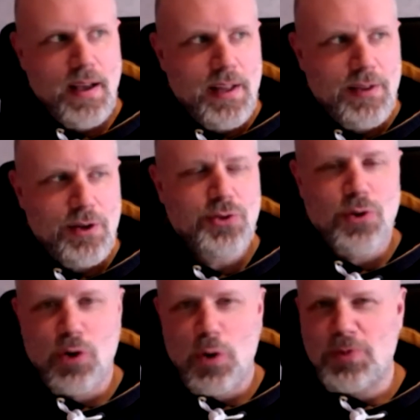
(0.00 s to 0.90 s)
And those
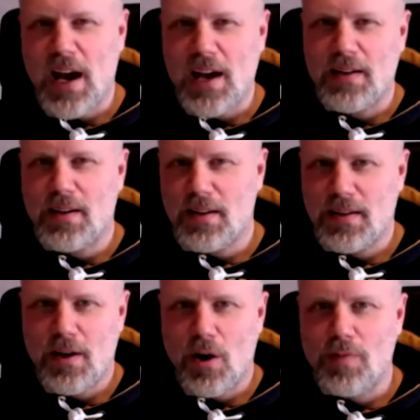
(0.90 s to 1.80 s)
two groups kind of
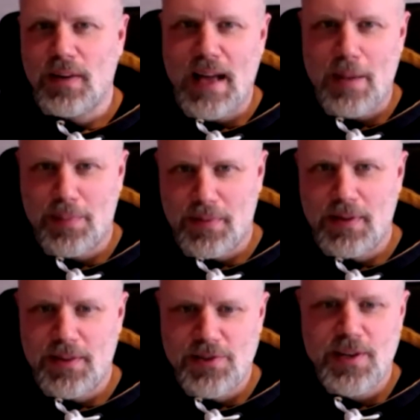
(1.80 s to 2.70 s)
overlap
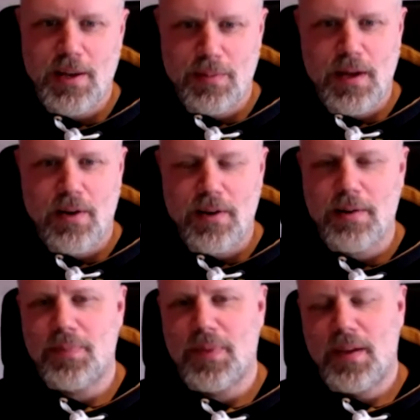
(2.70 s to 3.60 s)
in the same area.